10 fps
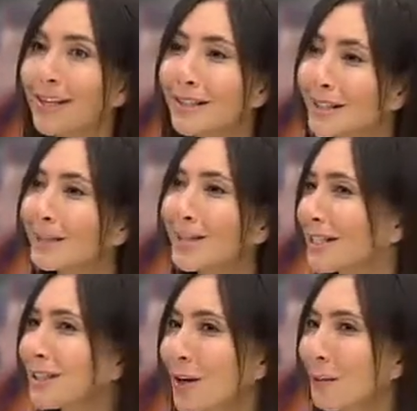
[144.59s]
So it seems like
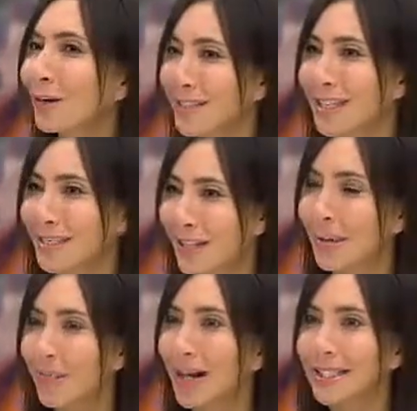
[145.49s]
stubbornness and actually the
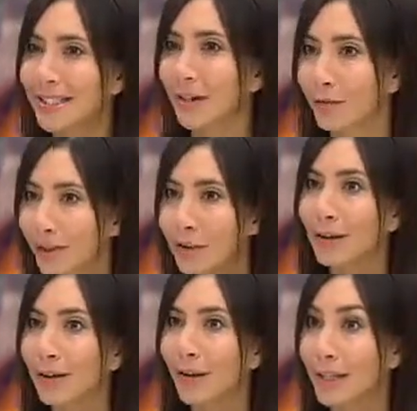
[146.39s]
mindset of
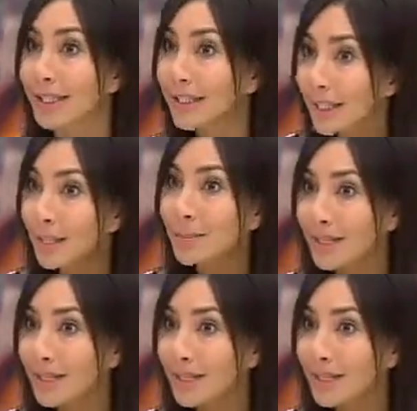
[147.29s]
living longer seems to help.